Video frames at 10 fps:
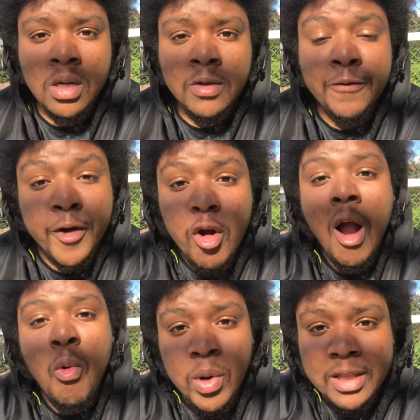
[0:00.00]
Figure
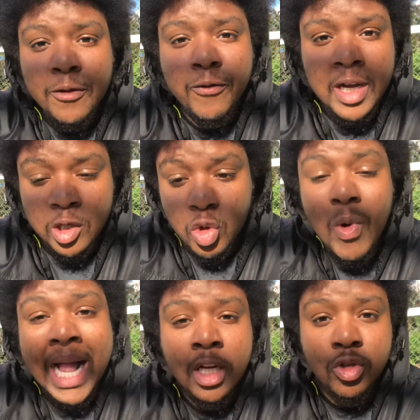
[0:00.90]
out what the fuck you
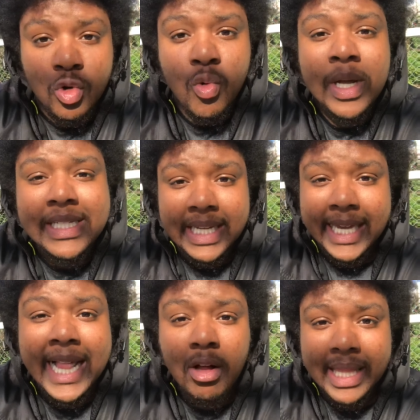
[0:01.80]
gotta do to
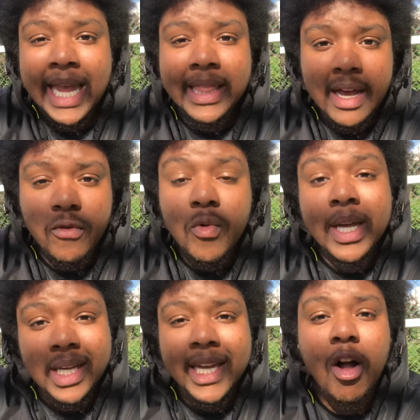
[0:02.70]
get out that level
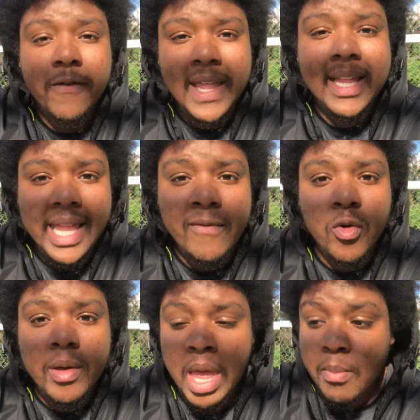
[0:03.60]
and get off that
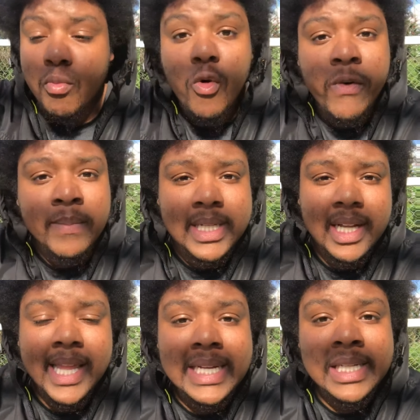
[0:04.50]
level and move up to
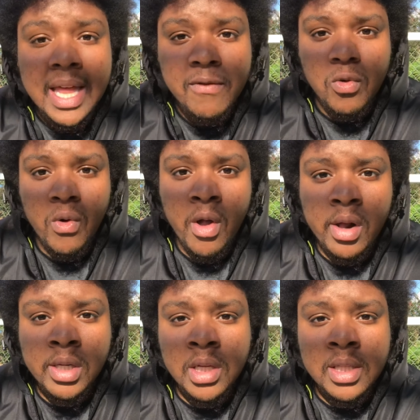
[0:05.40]
the next level.
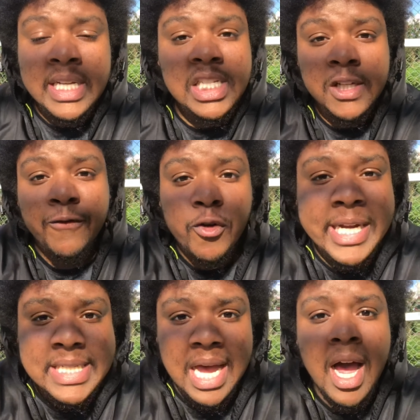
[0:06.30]
This is
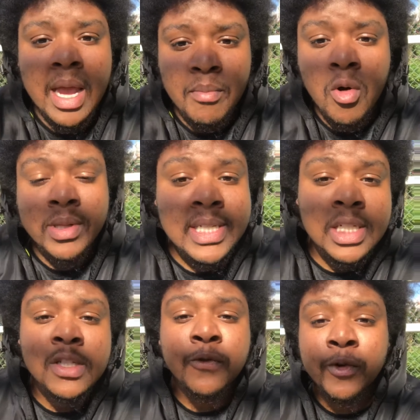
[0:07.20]
free time, bro, and this
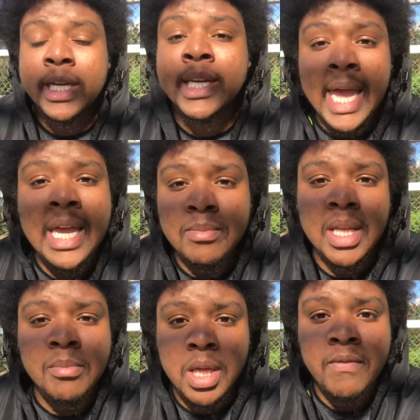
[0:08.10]
is free game that
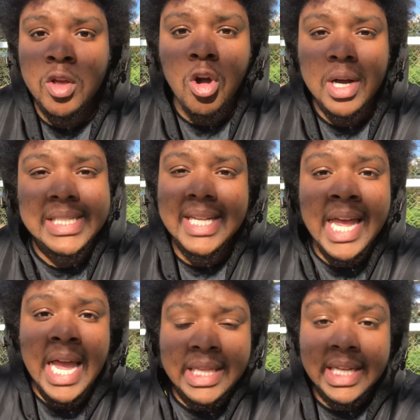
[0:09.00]
I'm giving y'all, because the
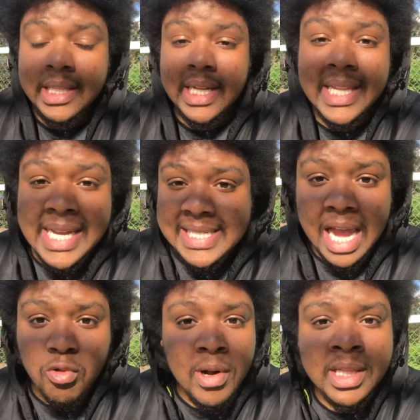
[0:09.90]
niggas
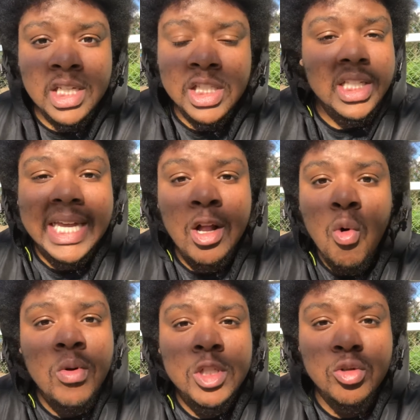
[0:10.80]
that run this shit, they
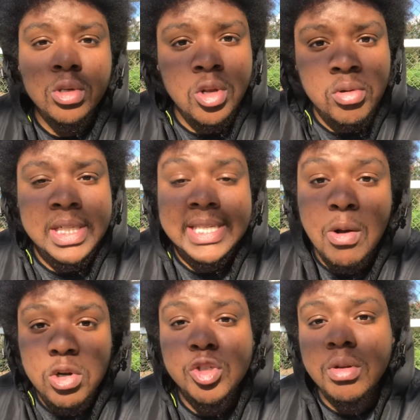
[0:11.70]
don't want you to notice. They
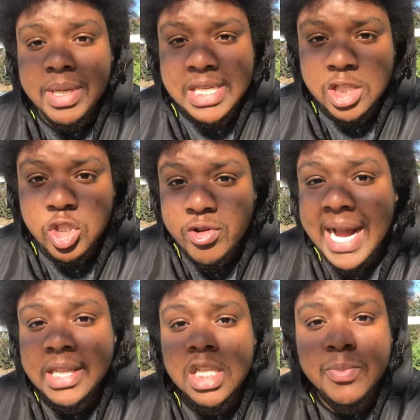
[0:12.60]
want you to be as
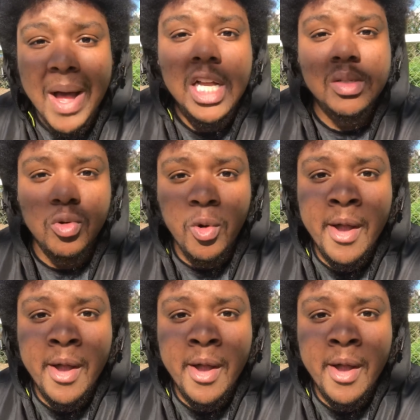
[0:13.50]
distracted as possible.